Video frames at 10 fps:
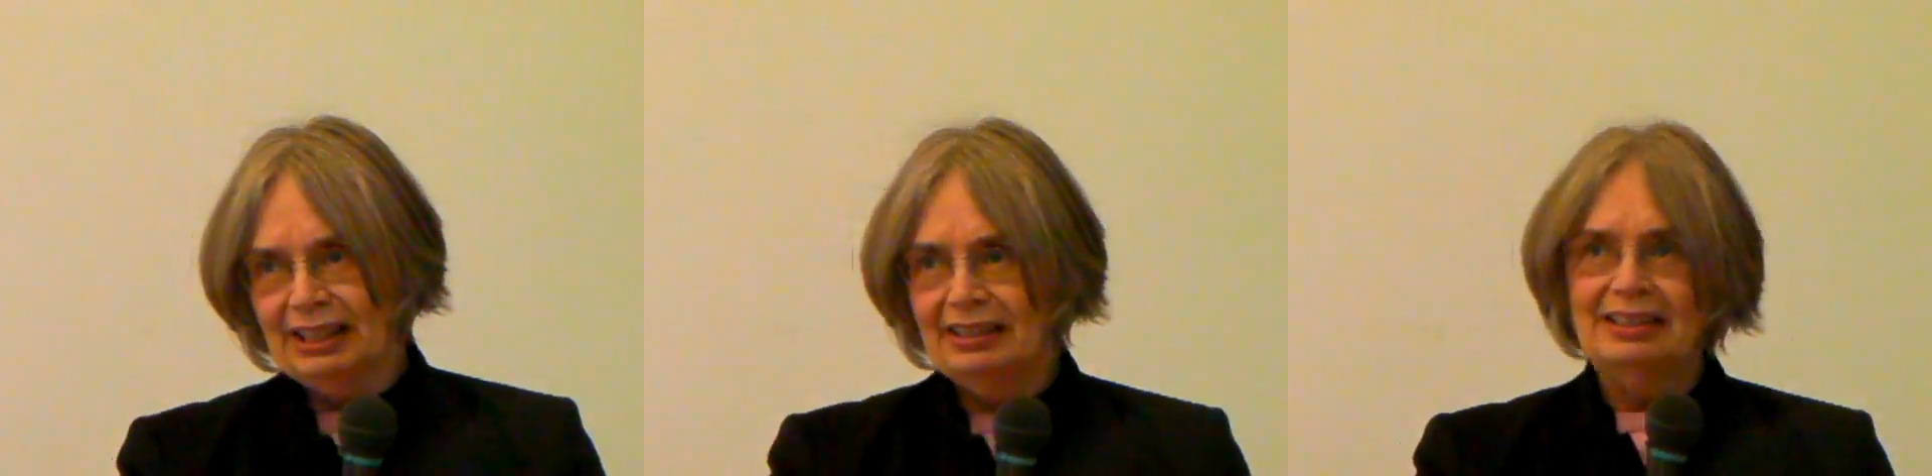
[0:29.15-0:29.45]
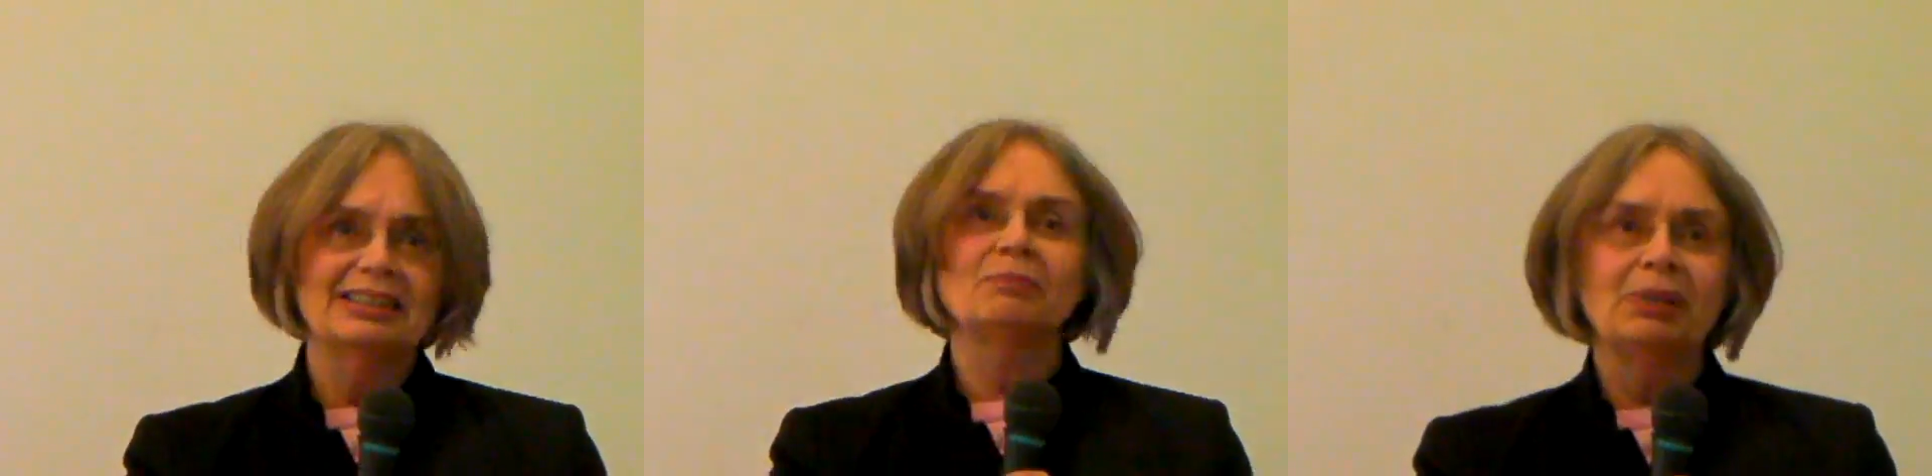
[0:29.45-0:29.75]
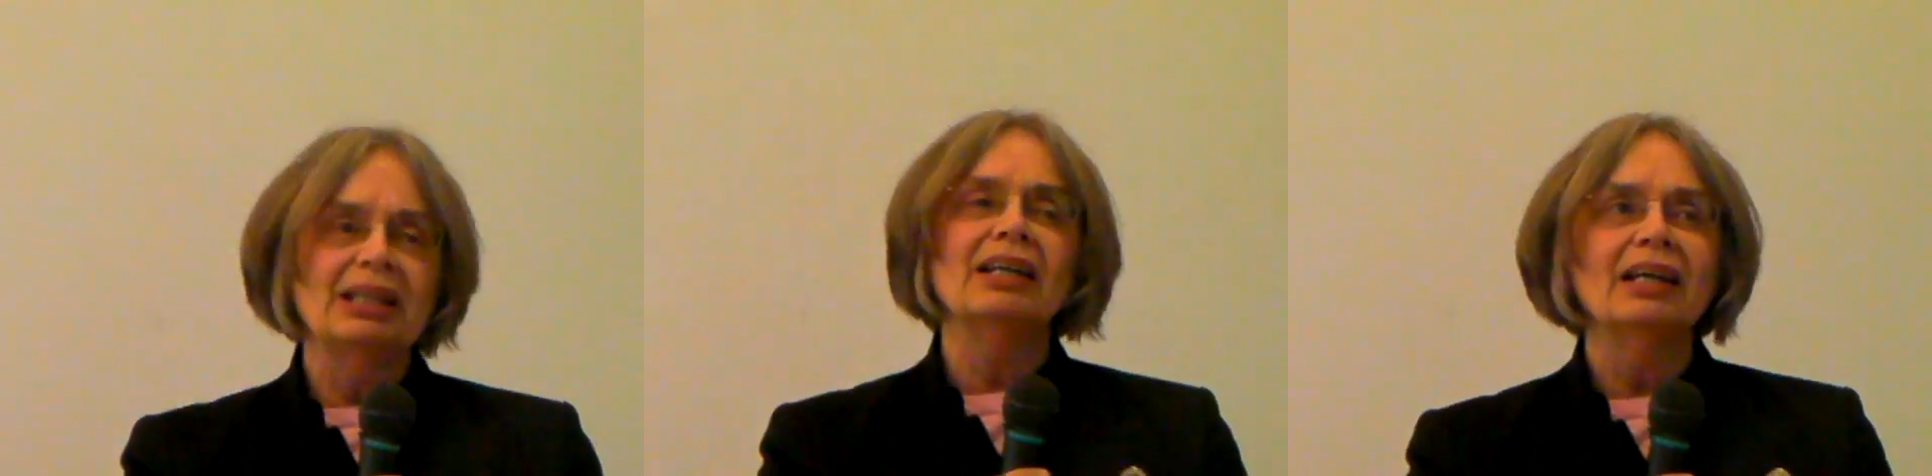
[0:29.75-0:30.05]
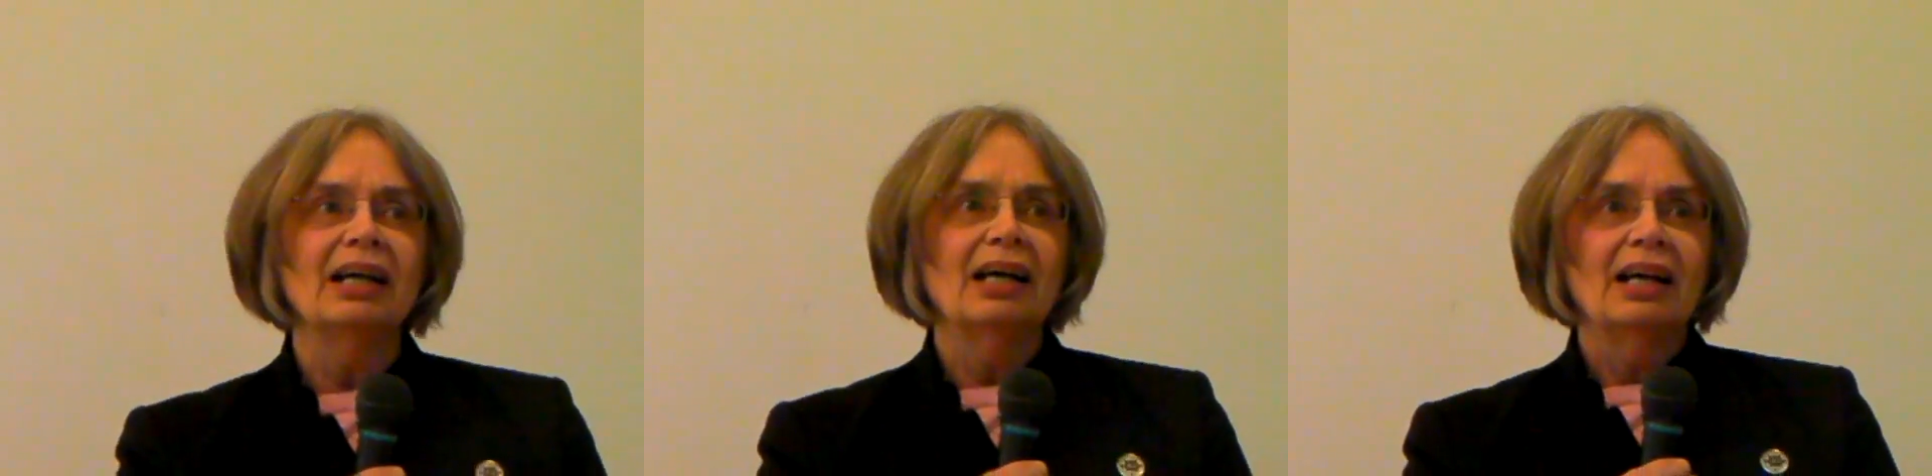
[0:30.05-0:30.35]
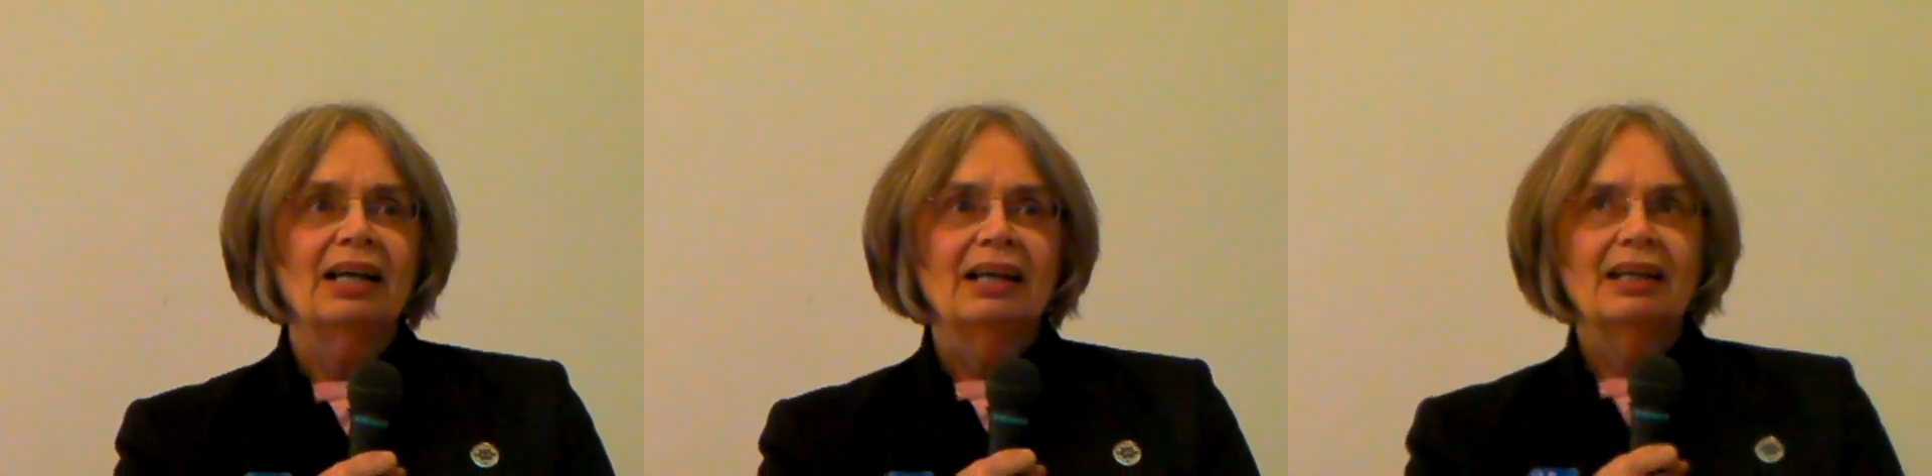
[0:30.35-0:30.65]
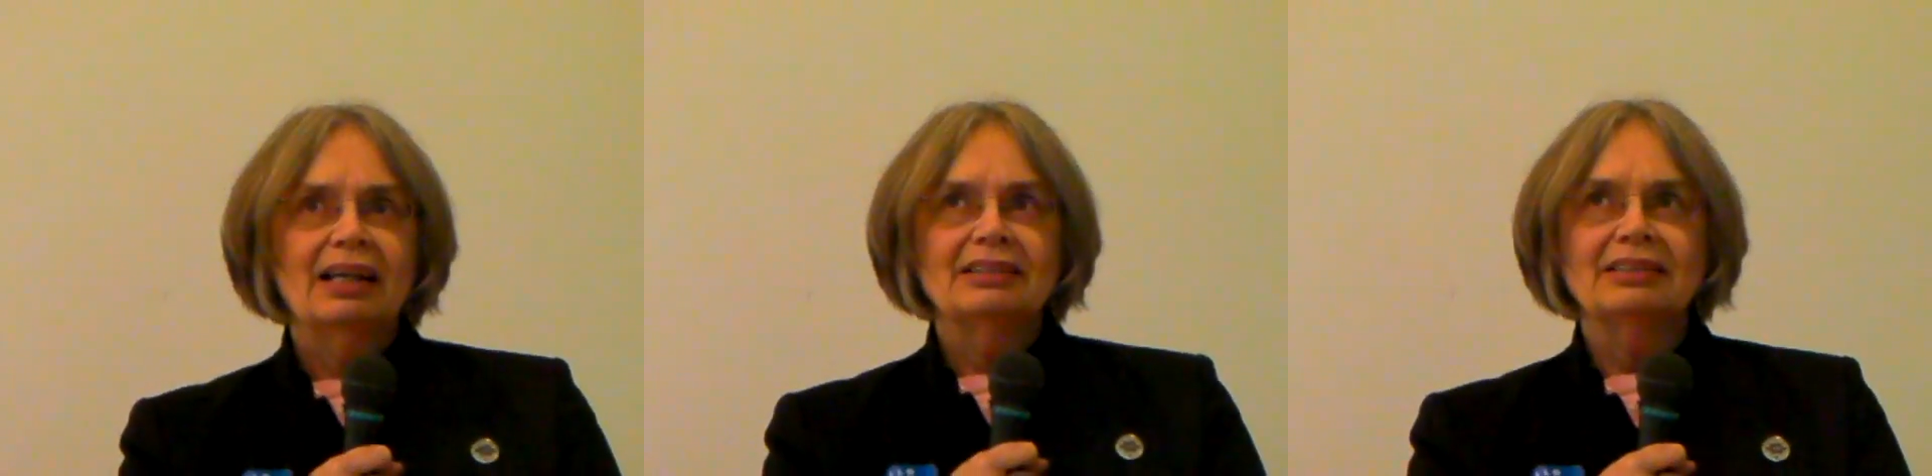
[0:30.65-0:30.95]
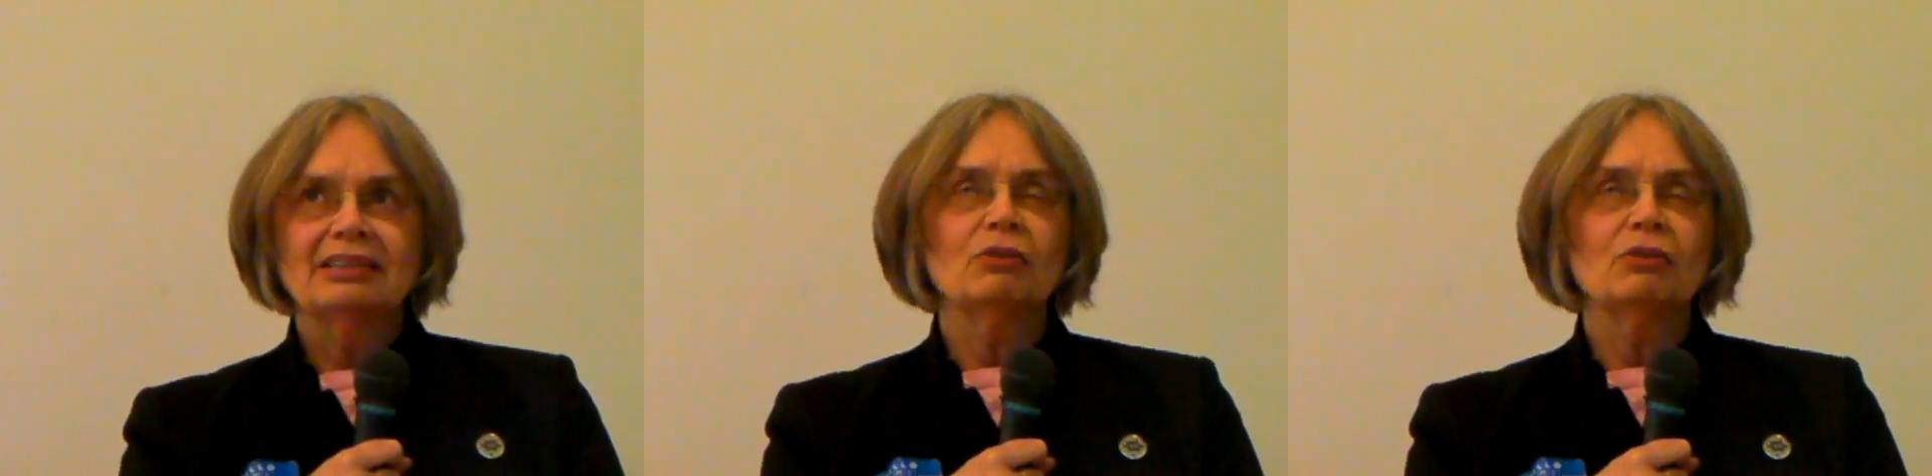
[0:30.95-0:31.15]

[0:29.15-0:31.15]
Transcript: and it has